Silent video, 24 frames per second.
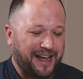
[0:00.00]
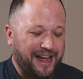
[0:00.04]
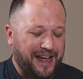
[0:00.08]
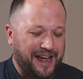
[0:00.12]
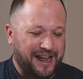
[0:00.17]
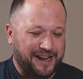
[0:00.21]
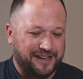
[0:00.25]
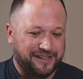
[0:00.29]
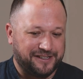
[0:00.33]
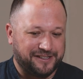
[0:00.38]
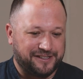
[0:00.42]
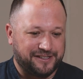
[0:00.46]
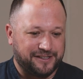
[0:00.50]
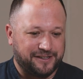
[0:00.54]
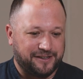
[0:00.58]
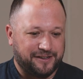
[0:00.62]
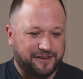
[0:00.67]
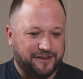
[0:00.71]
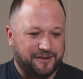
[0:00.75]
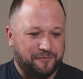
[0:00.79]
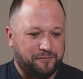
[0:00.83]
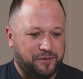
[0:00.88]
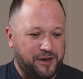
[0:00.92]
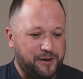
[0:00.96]
And
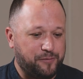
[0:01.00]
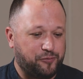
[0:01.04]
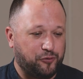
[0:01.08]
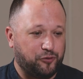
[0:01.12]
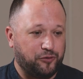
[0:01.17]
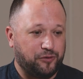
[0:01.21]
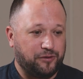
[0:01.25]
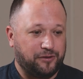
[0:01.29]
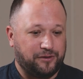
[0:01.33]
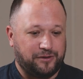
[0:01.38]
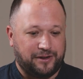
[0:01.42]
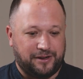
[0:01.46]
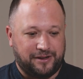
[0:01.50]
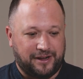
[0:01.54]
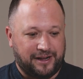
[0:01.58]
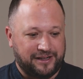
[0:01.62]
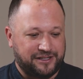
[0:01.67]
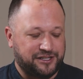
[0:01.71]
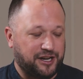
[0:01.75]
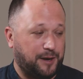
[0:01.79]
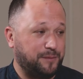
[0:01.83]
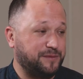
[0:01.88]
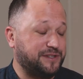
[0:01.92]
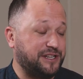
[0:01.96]
people,
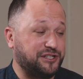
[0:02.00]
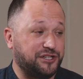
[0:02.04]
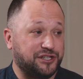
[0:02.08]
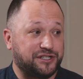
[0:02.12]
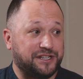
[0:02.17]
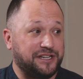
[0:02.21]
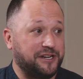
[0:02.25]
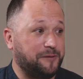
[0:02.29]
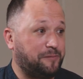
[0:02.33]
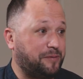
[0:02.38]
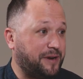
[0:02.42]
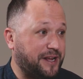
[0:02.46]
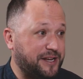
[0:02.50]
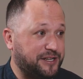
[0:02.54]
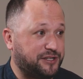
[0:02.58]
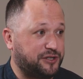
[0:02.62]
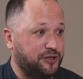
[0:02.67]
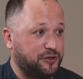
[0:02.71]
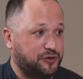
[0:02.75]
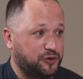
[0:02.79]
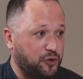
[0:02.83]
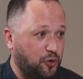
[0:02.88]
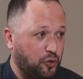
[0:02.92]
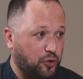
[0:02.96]
at times, they just need a place
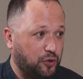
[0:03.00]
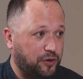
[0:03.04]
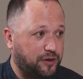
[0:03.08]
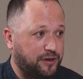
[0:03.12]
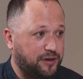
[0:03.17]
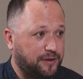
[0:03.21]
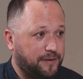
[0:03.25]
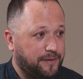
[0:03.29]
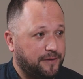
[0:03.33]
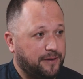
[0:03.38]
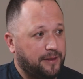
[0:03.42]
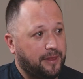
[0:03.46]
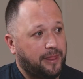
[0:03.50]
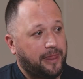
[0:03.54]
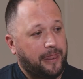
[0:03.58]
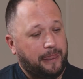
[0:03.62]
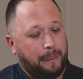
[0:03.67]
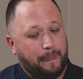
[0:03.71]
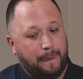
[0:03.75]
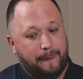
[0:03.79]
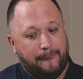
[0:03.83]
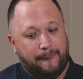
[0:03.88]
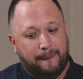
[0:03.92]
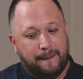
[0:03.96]
to talk.
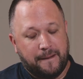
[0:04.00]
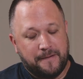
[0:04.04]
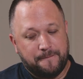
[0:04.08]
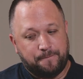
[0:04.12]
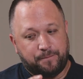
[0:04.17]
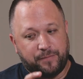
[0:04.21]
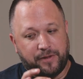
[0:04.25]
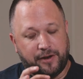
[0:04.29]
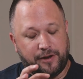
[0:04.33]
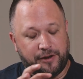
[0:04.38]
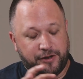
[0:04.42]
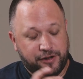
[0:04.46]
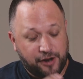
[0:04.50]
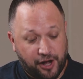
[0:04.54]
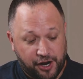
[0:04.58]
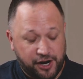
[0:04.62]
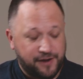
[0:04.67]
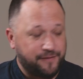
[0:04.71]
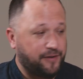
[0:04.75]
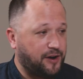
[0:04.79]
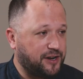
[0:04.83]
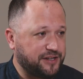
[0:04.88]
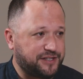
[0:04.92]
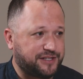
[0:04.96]

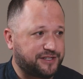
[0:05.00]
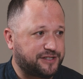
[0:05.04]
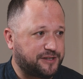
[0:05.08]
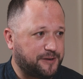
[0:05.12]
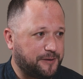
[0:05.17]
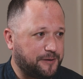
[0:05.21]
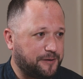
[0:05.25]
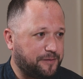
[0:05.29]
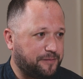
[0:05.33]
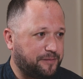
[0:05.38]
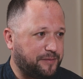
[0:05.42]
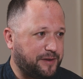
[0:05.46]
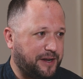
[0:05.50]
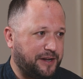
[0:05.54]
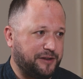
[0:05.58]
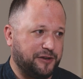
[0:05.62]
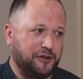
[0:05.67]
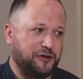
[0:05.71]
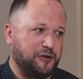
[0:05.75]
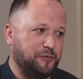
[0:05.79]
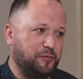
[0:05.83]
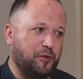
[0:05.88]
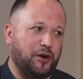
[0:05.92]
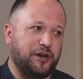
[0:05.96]
None of us in
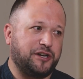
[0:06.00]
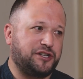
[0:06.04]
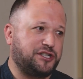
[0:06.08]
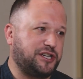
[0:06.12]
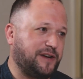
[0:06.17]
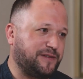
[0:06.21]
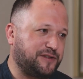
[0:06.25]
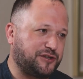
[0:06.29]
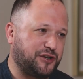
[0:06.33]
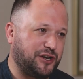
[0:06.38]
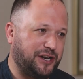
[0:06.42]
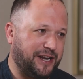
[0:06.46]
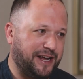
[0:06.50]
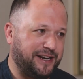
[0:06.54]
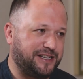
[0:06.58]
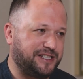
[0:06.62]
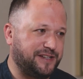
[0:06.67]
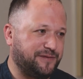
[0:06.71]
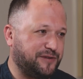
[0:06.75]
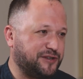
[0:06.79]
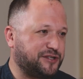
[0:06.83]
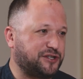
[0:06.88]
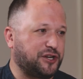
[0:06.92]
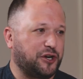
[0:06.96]
the Dubai Chefs
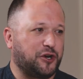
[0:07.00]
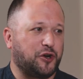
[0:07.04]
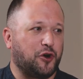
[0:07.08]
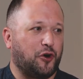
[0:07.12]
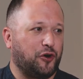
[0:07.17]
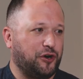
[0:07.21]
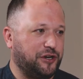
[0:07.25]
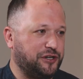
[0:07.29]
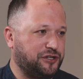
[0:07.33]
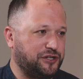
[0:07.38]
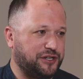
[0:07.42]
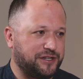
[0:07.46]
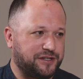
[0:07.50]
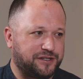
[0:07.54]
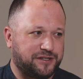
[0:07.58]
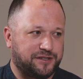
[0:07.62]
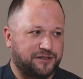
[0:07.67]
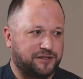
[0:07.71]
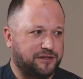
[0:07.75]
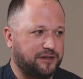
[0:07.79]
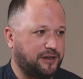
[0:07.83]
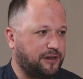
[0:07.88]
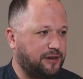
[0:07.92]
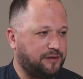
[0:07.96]
Collective are
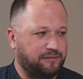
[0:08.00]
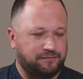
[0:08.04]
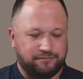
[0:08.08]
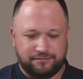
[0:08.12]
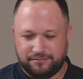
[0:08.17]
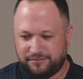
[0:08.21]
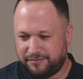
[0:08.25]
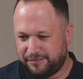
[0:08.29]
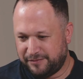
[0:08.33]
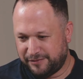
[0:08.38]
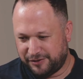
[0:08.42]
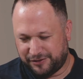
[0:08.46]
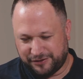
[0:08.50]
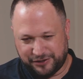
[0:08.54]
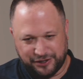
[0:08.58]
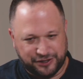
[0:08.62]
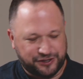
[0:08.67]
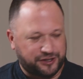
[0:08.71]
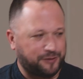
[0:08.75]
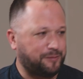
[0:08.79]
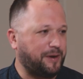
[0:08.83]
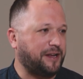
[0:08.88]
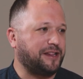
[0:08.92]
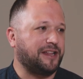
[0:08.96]
psychologists.
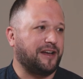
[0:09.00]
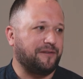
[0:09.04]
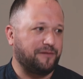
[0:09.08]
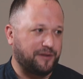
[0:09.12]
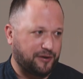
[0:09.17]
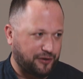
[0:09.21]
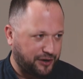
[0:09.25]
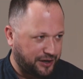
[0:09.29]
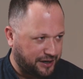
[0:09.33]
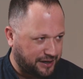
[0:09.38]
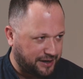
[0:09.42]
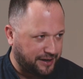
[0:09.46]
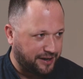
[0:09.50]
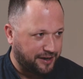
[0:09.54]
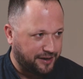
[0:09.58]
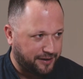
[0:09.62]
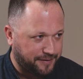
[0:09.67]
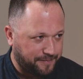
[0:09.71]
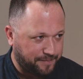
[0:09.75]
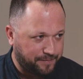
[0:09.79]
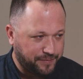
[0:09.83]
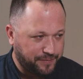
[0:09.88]
Just to make that very clear.